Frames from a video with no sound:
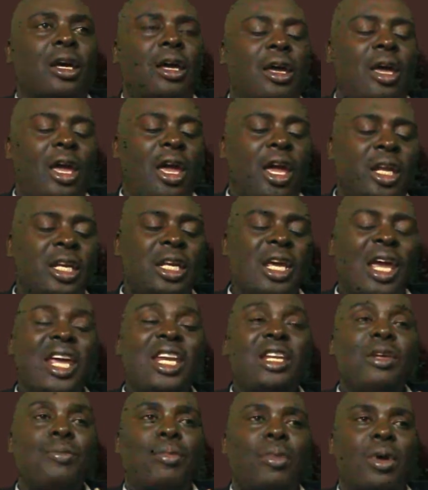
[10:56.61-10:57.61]

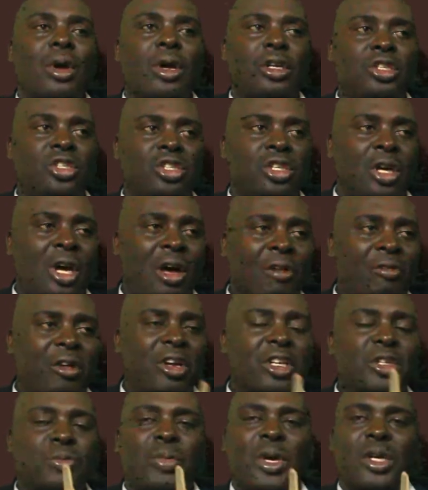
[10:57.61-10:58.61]
any
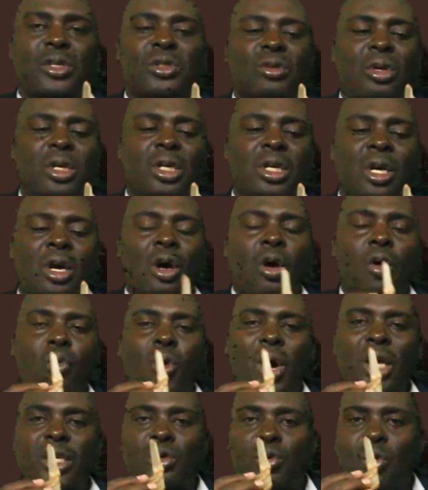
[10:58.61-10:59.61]
average person
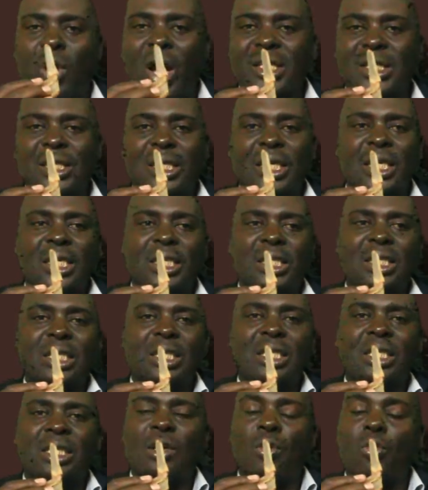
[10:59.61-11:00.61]
what quartz is,
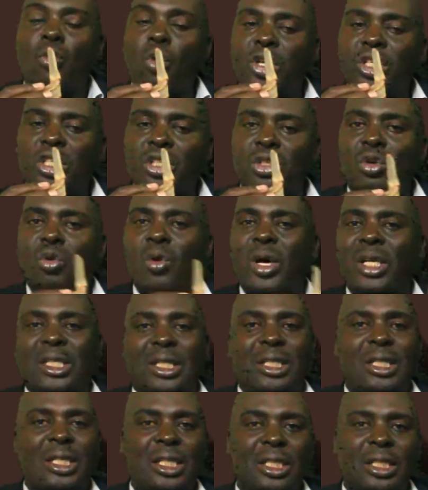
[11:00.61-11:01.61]
they won't know what
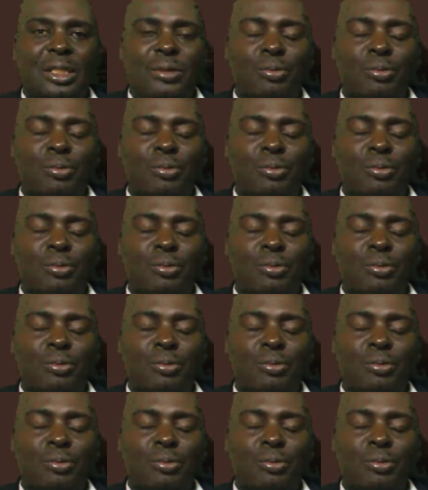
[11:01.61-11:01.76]
it is.